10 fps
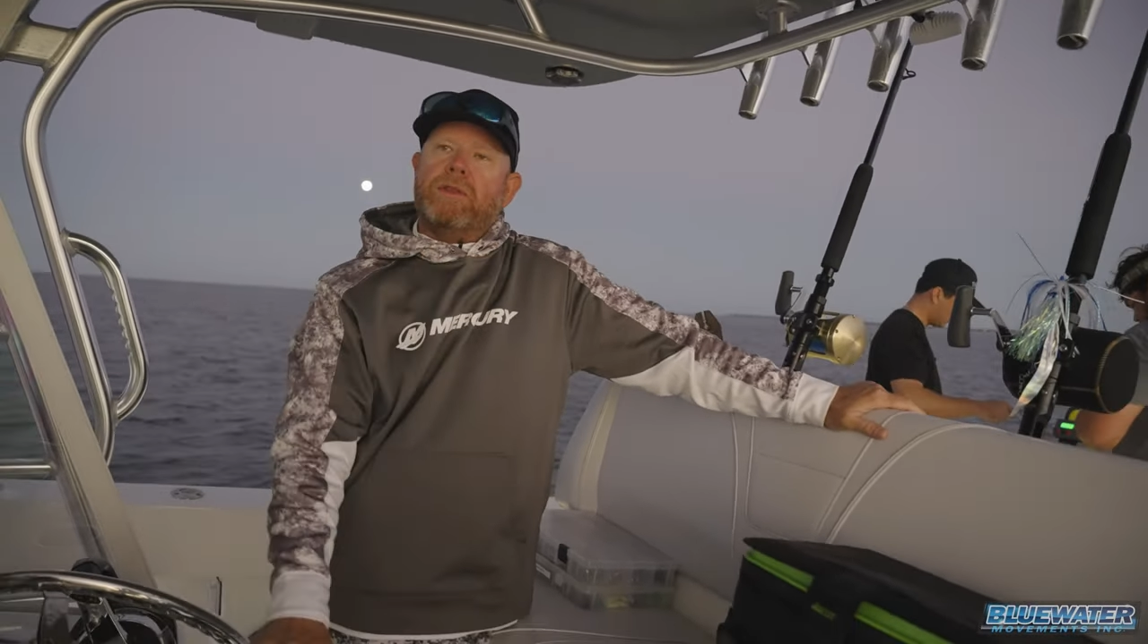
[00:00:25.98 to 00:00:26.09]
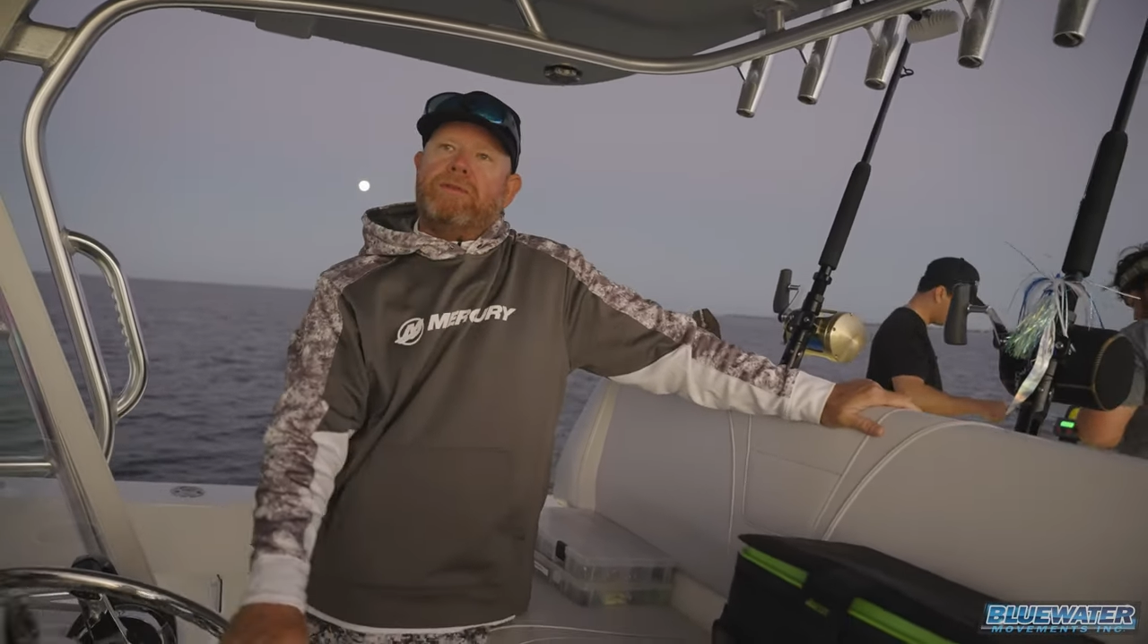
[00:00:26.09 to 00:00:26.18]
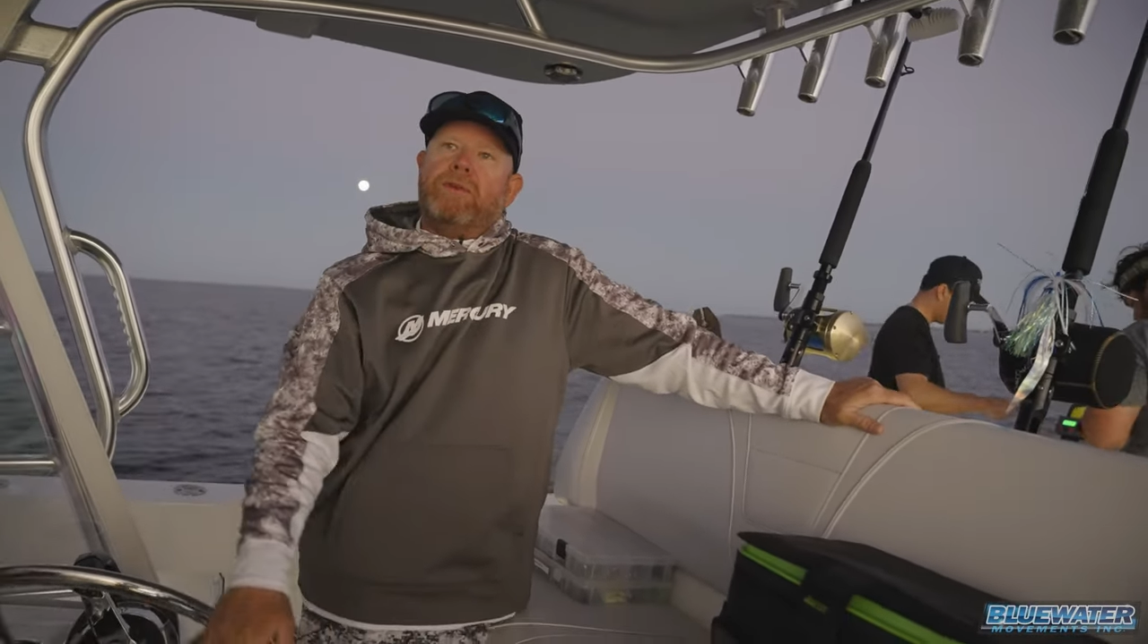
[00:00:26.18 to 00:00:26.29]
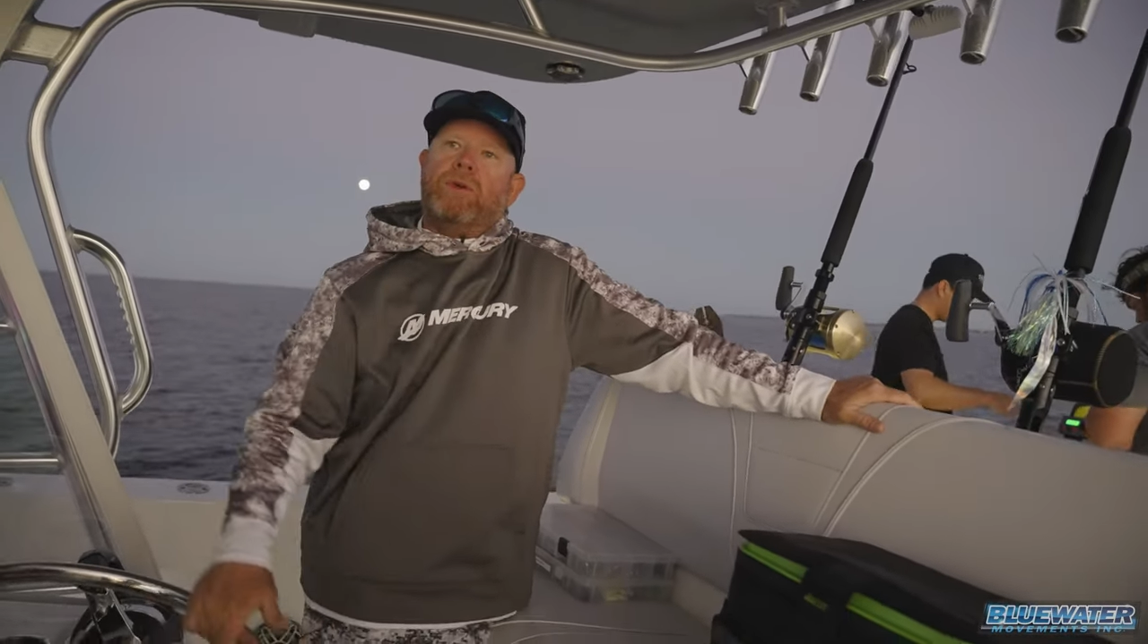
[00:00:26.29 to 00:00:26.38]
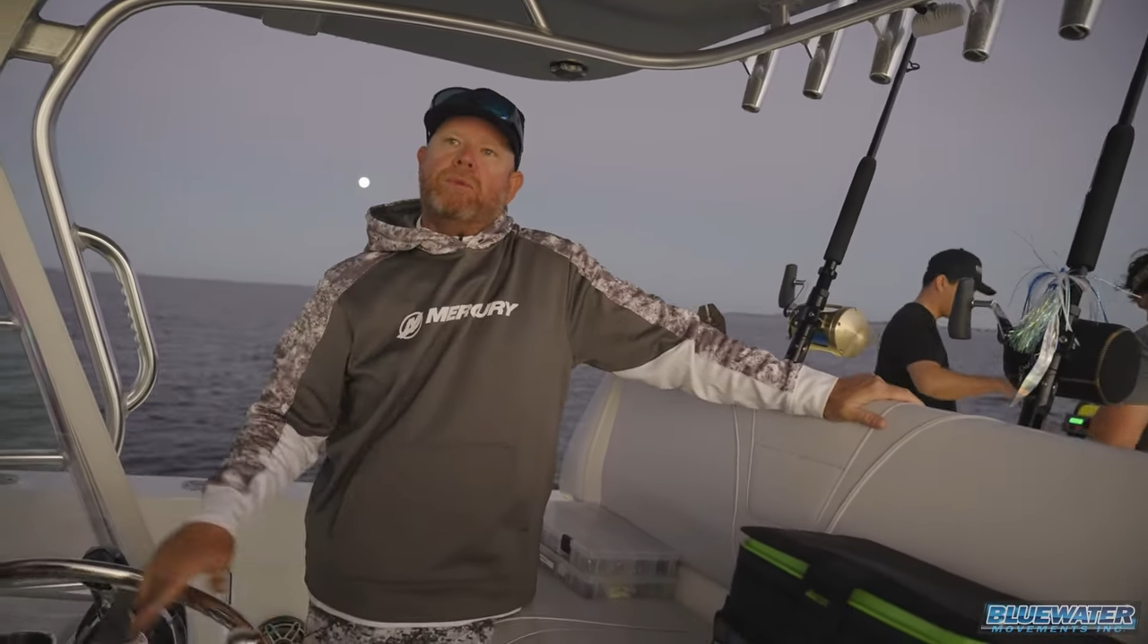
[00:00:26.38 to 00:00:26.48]
the
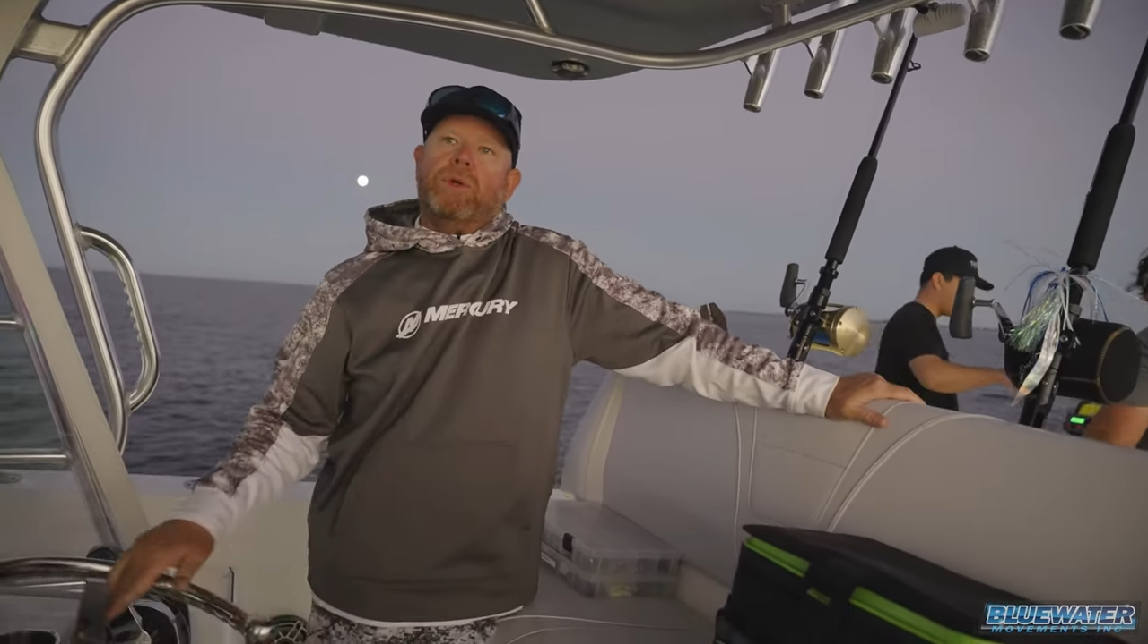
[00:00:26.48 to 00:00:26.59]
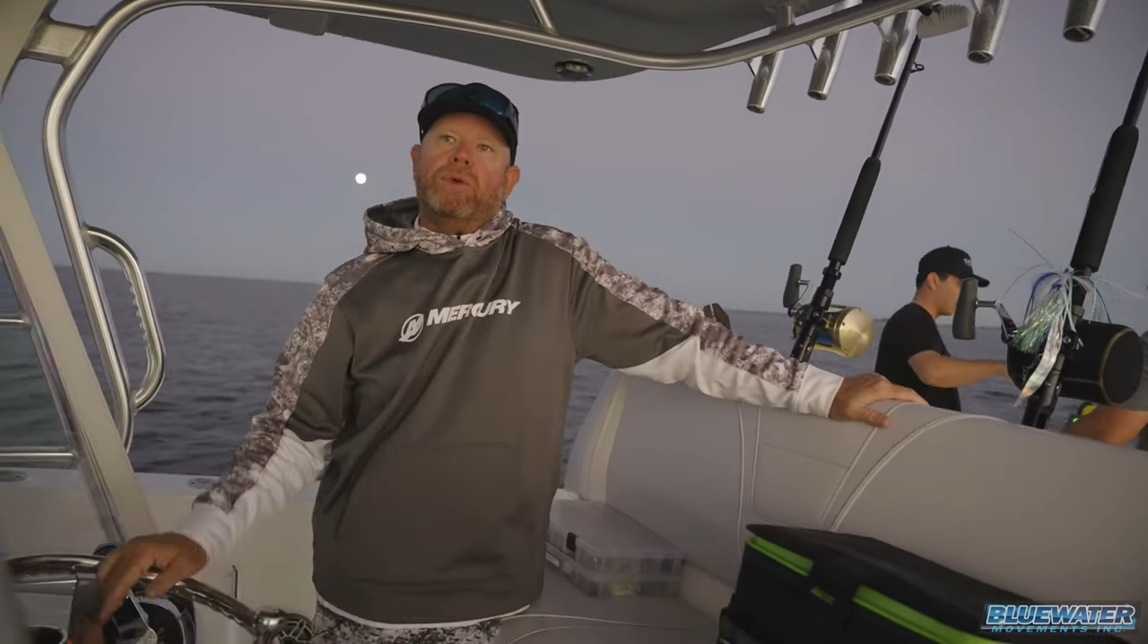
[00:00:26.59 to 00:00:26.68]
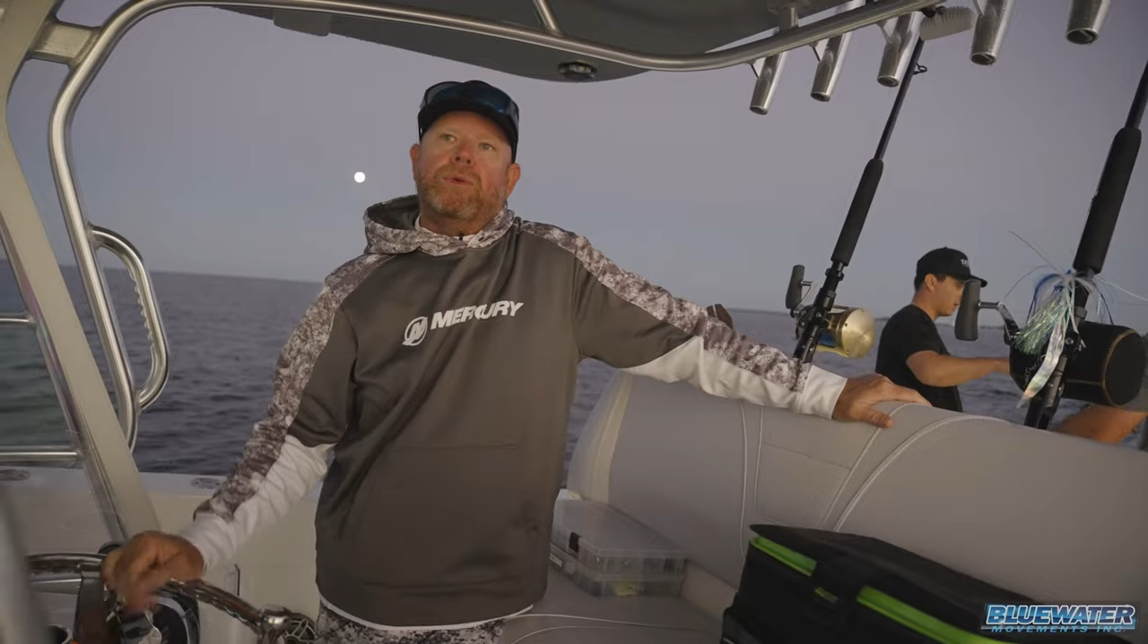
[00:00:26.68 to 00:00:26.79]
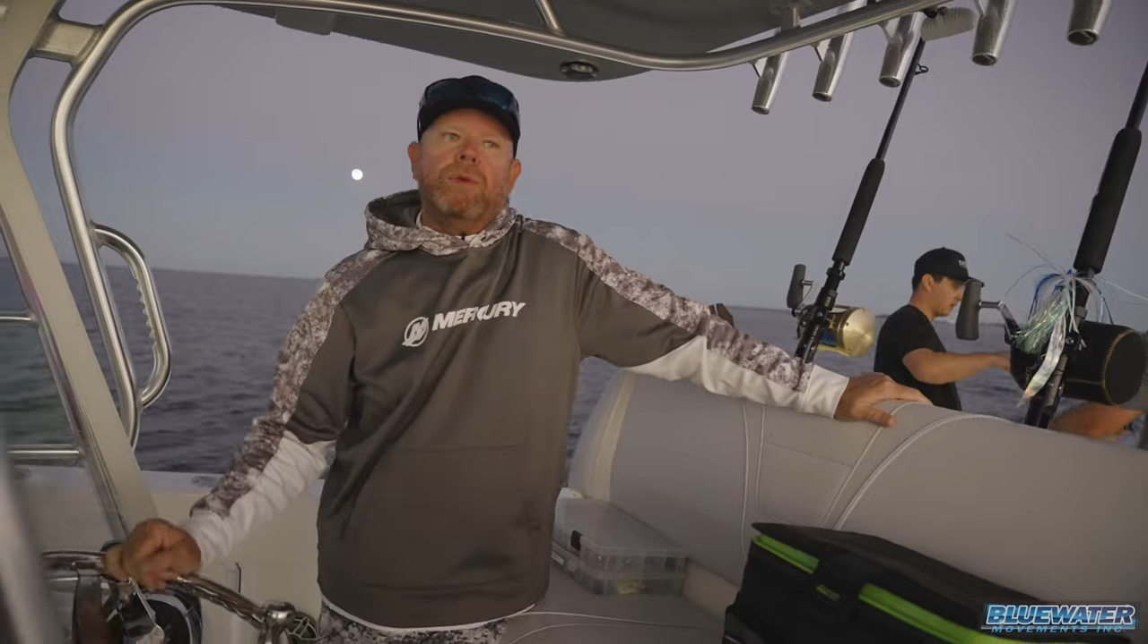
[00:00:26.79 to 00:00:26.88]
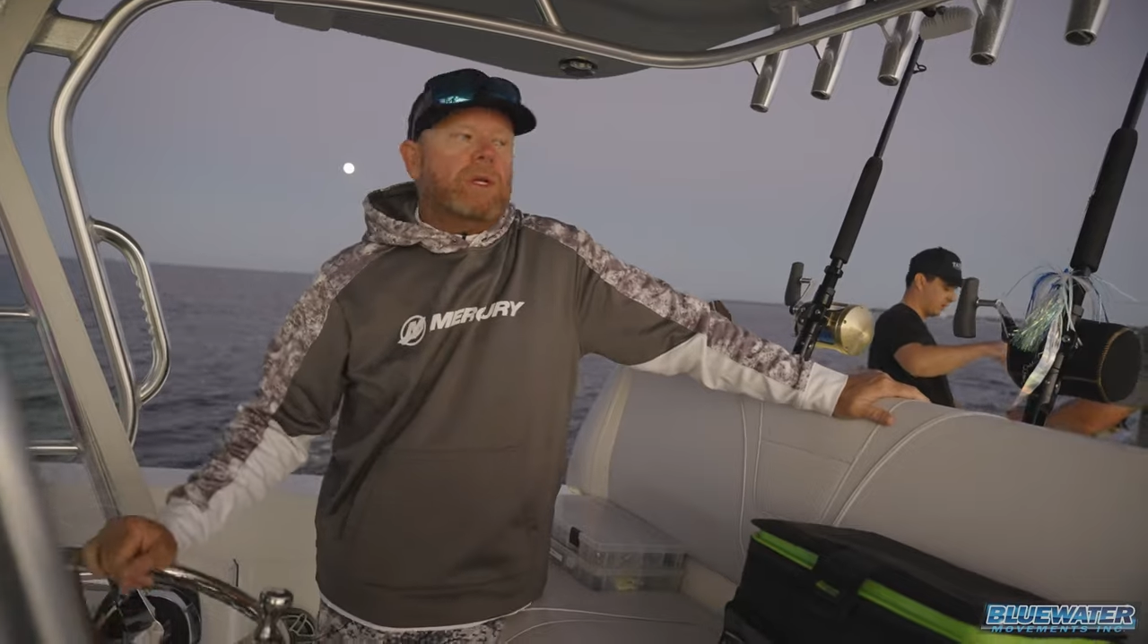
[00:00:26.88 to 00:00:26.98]
full
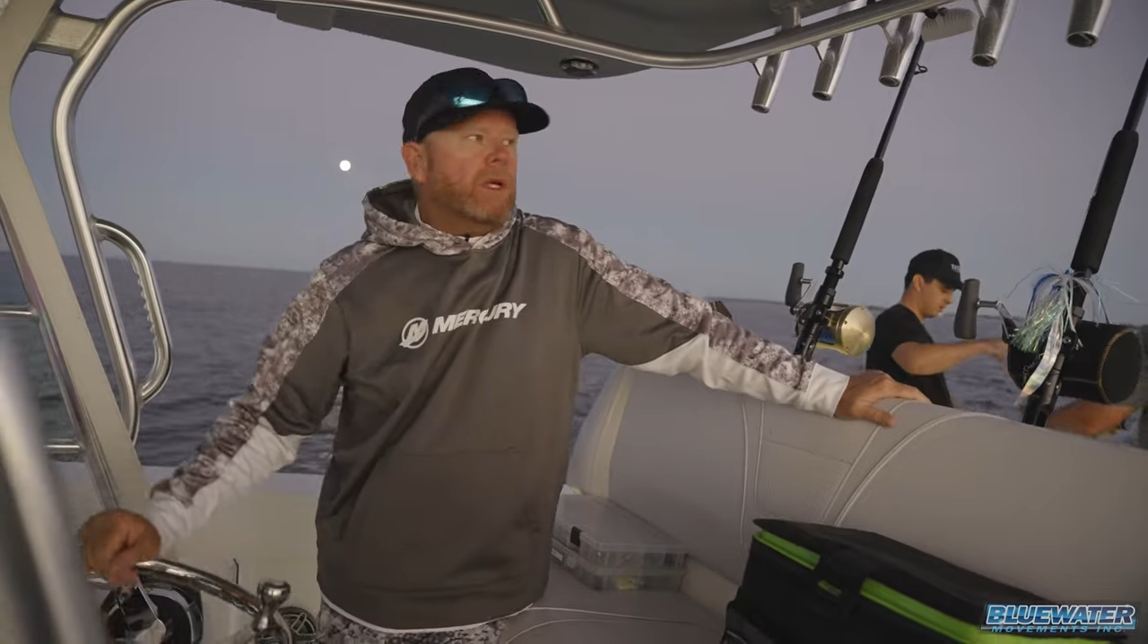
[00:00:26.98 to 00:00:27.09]
moon.